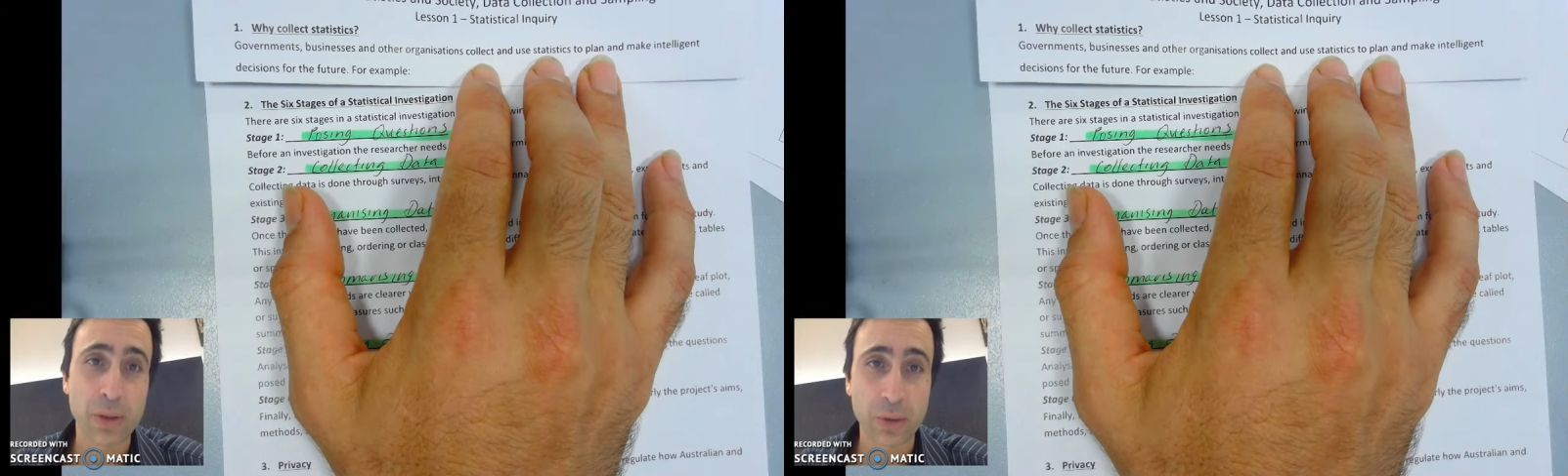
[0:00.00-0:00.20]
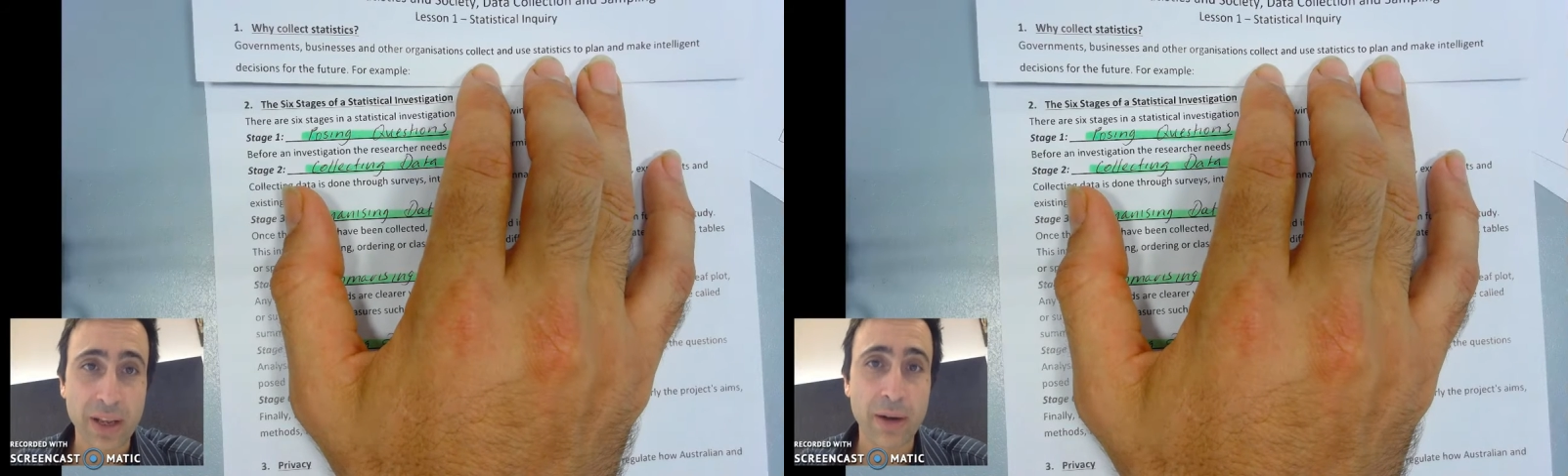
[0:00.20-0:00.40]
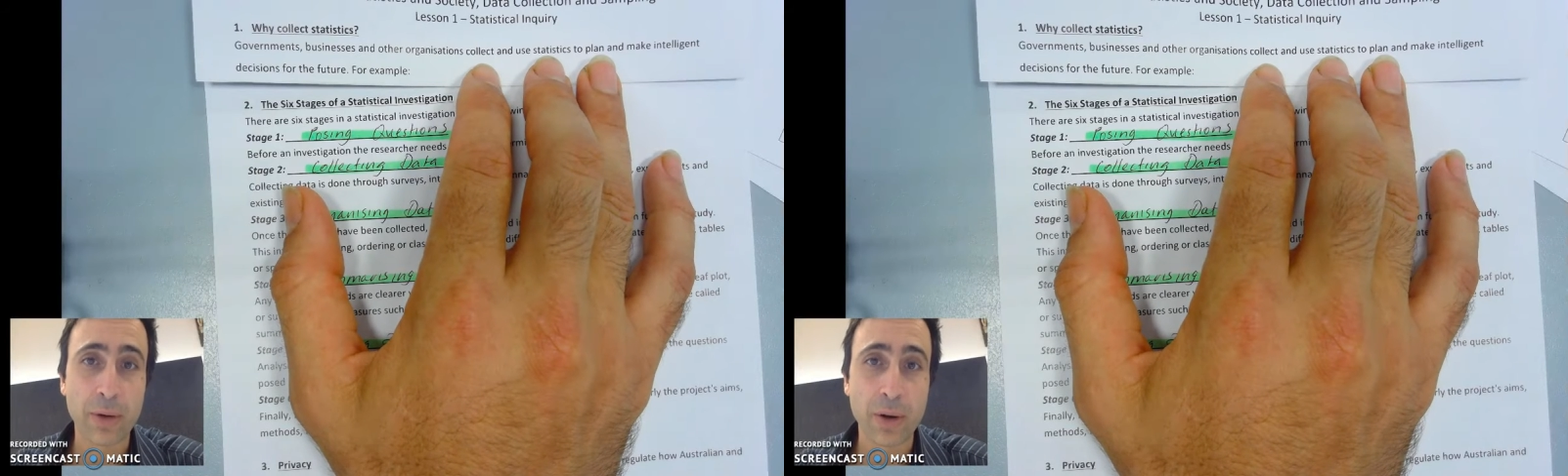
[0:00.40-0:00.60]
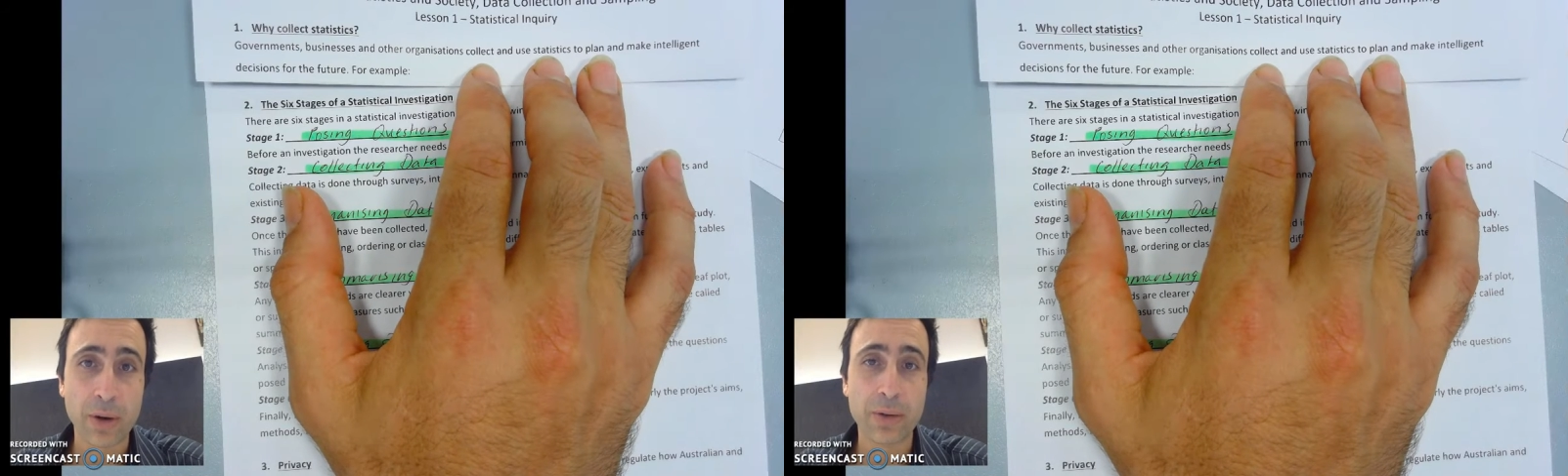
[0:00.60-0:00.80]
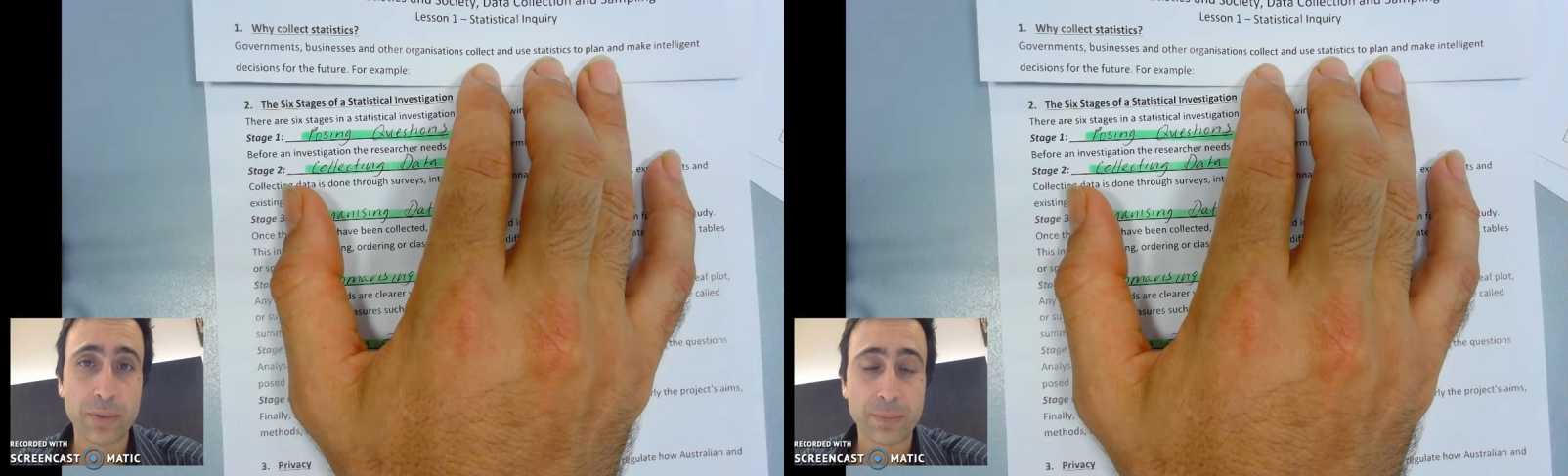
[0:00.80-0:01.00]
build that
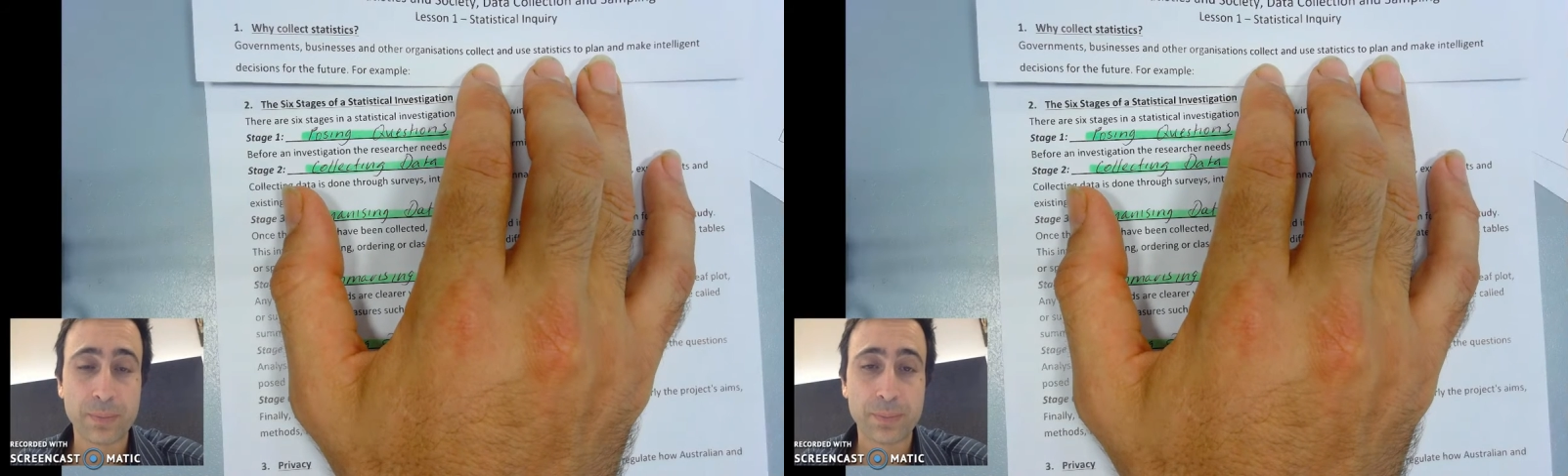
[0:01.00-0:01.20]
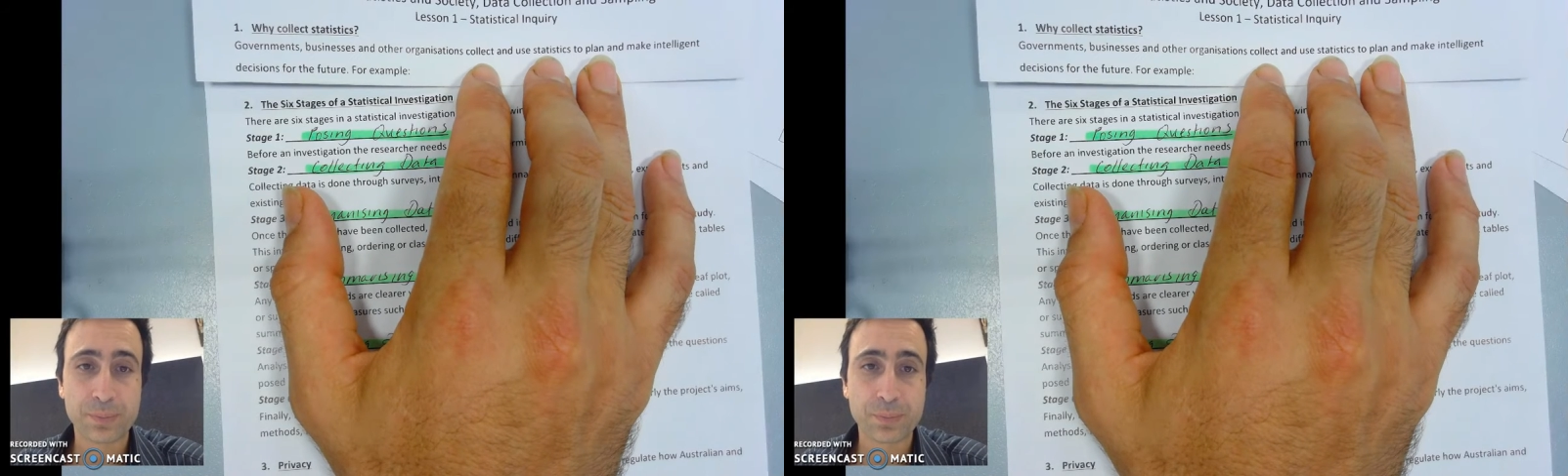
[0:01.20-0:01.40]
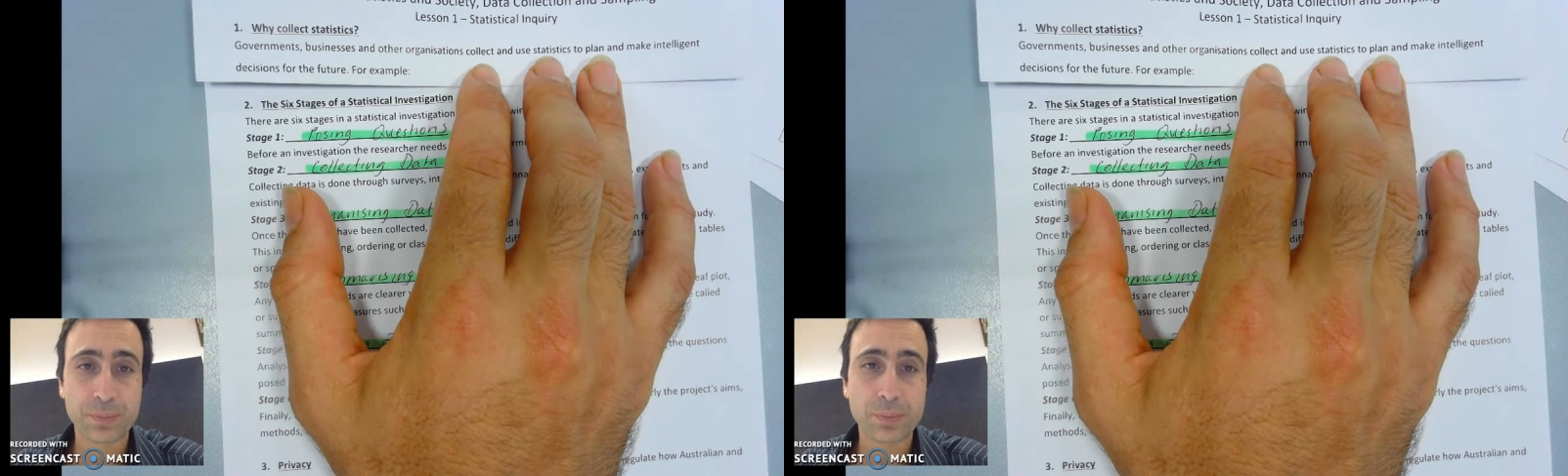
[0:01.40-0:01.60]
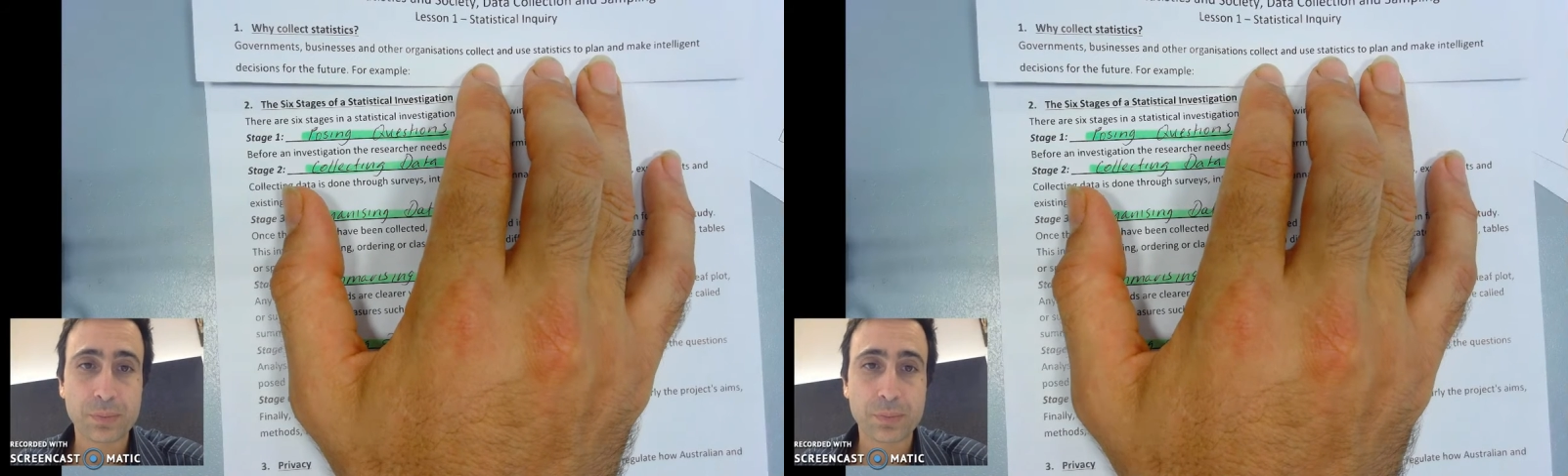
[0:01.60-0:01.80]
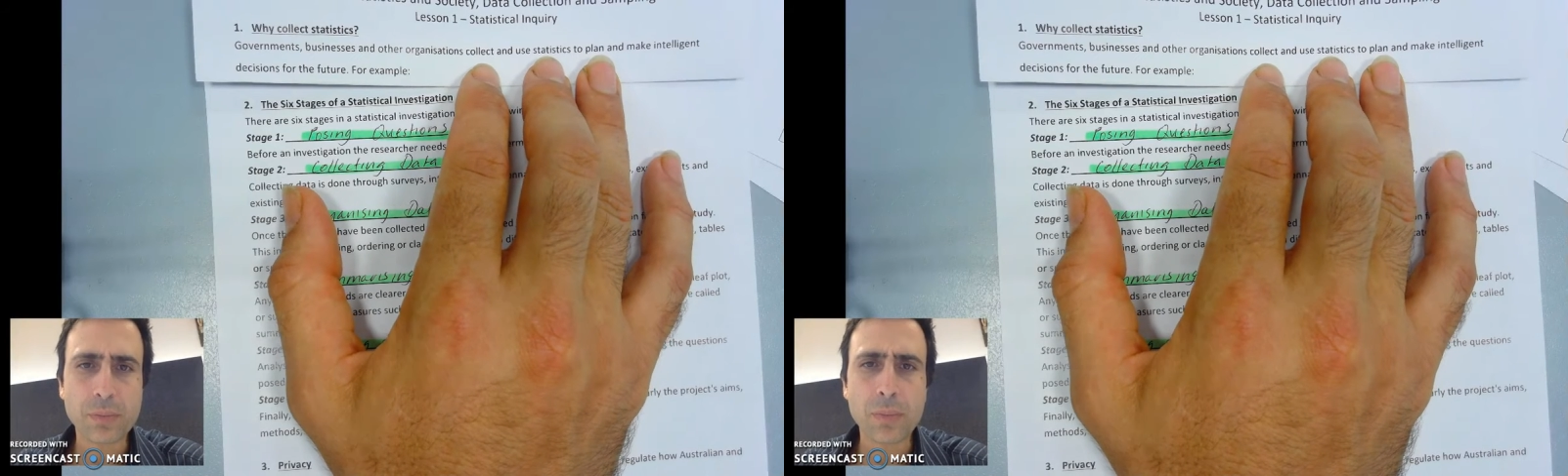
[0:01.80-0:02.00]
road.
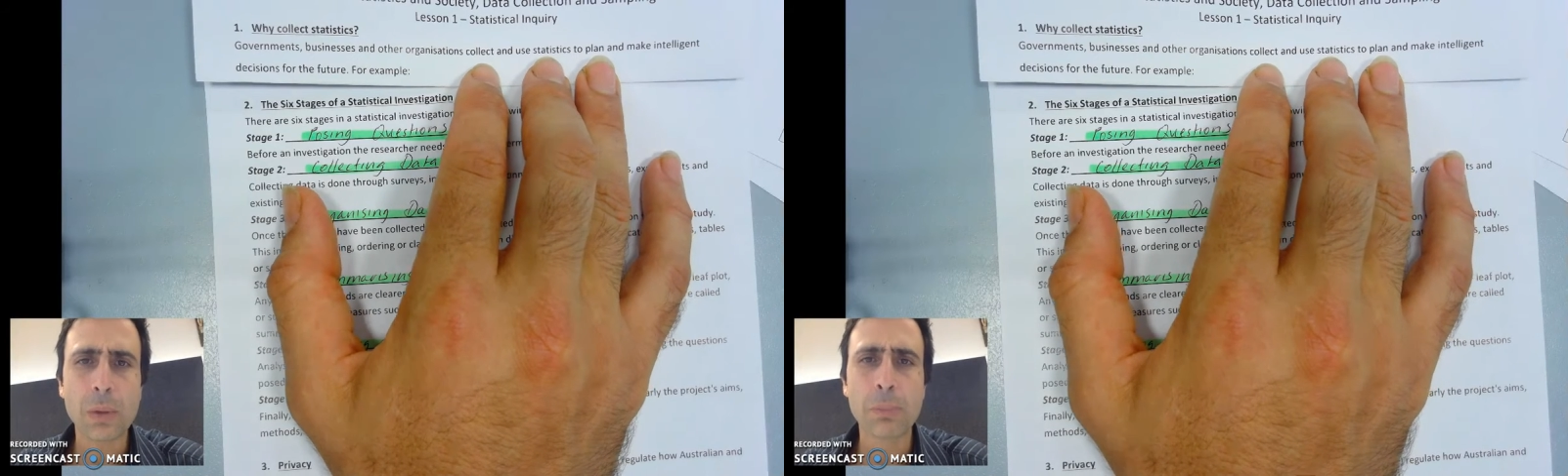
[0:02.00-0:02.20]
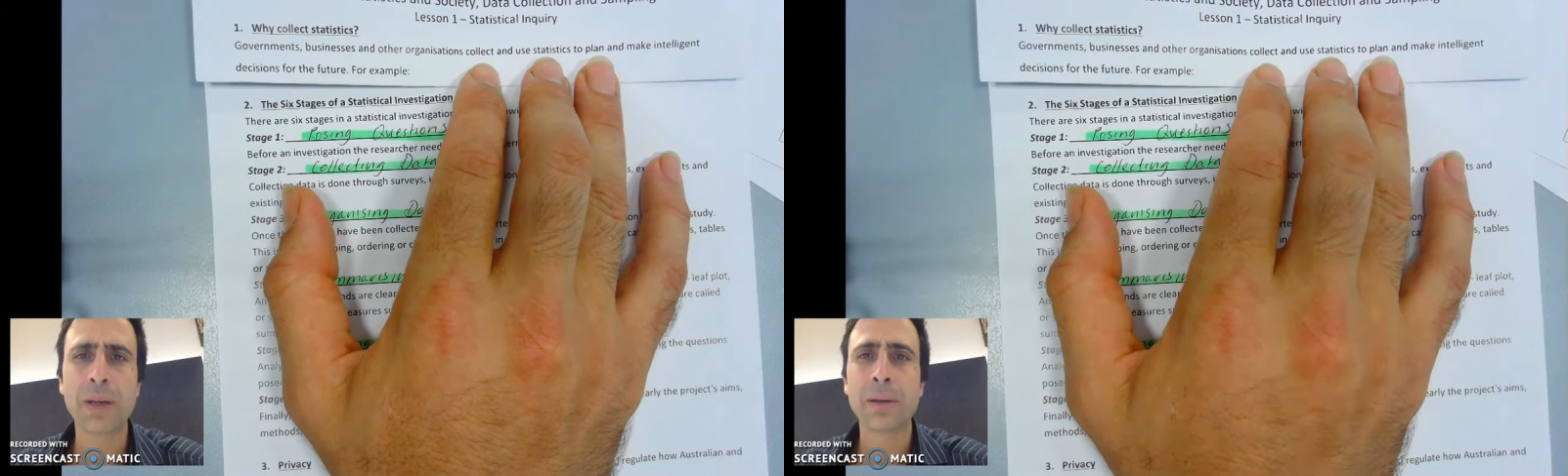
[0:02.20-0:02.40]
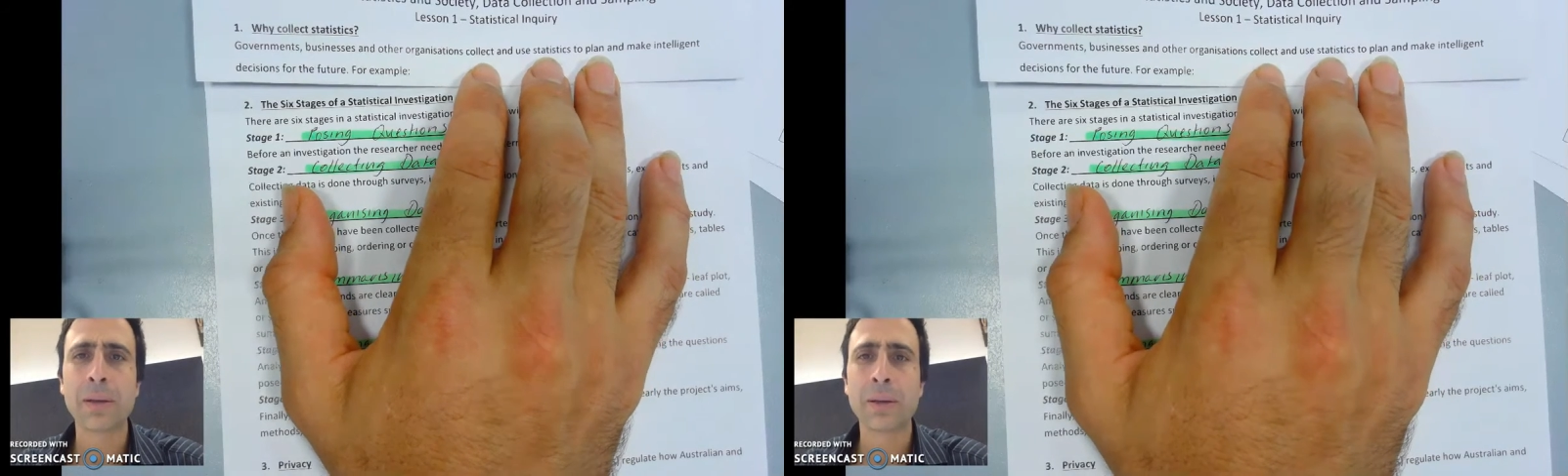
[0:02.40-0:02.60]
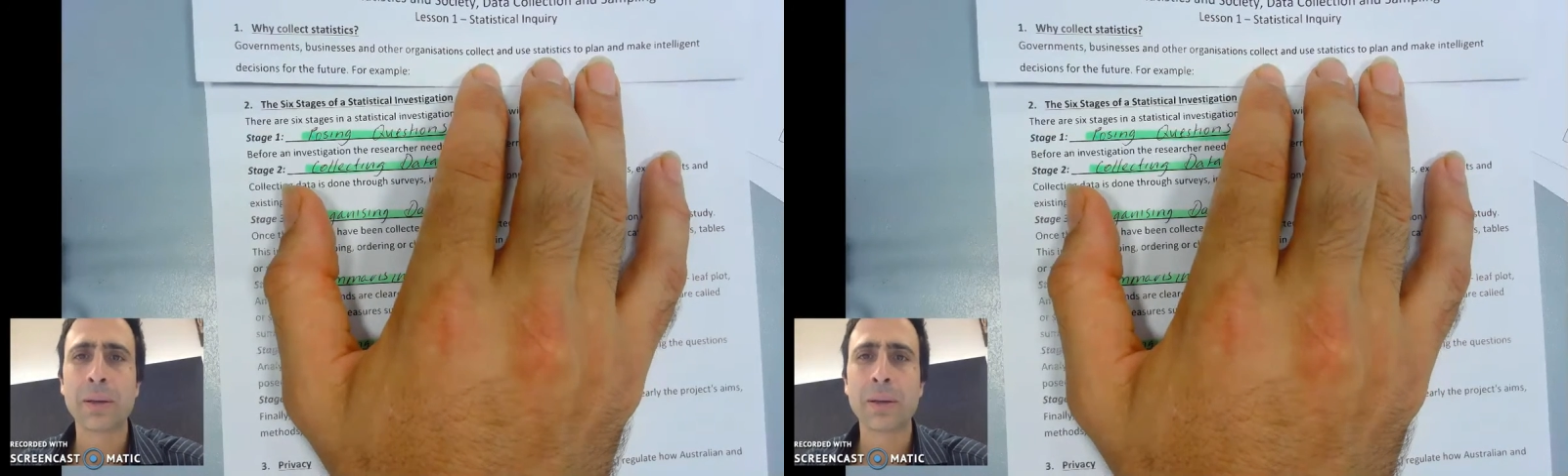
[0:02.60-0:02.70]
But